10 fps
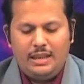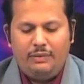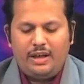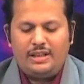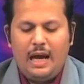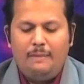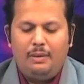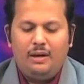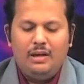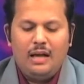Say for
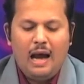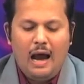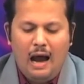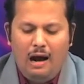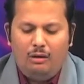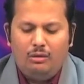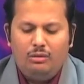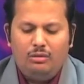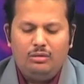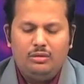example,
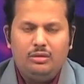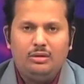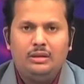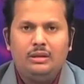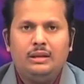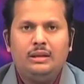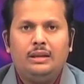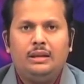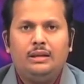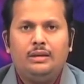how
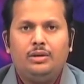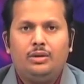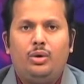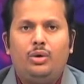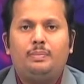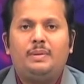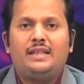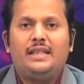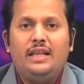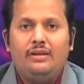Rohan
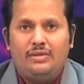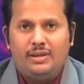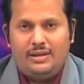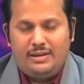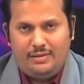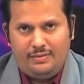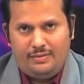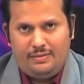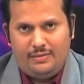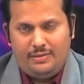perceives
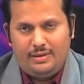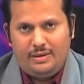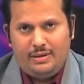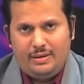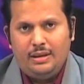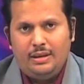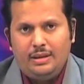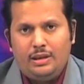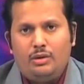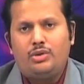
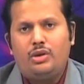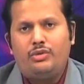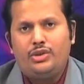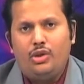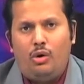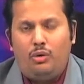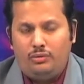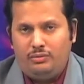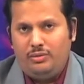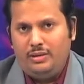the notion of a
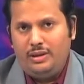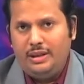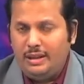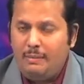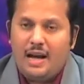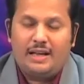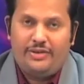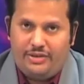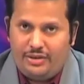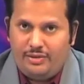job in the
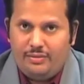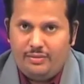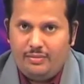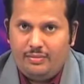market,